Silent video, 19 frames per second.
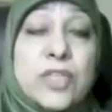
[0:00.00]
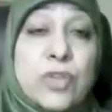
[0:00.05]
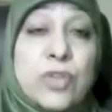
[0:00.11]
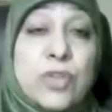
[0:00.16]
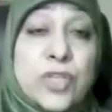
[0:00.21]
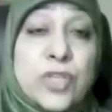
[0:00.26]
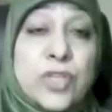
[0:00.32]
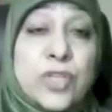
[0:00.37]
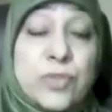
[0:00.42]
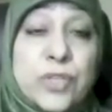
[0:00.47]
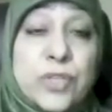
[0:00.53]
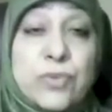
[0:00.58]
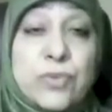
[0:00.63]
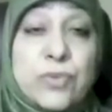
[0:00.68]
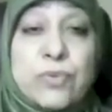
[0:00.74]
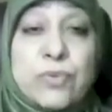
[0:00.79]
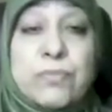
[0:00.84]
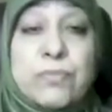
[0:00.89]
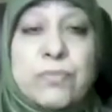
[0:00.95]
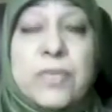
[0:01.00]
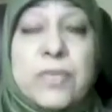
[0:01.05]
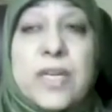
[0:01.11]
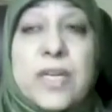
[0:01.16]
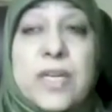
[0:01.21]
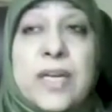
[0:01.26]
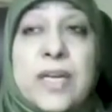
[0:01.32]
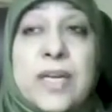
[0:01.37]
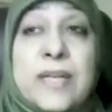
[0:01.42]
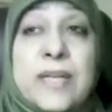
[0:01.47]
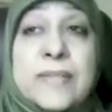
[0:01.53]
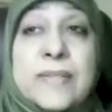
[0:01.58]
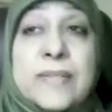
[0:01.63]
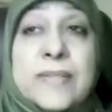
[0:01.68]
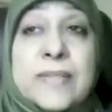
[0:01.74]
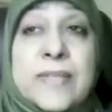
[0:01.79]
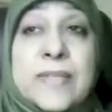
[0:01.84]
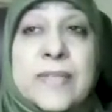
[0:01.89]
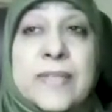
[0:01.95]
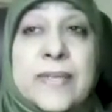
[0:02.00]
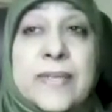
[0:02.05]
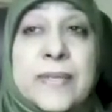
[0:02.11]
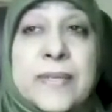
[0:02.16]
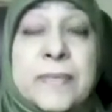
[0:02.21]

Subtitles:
they took us to his room. And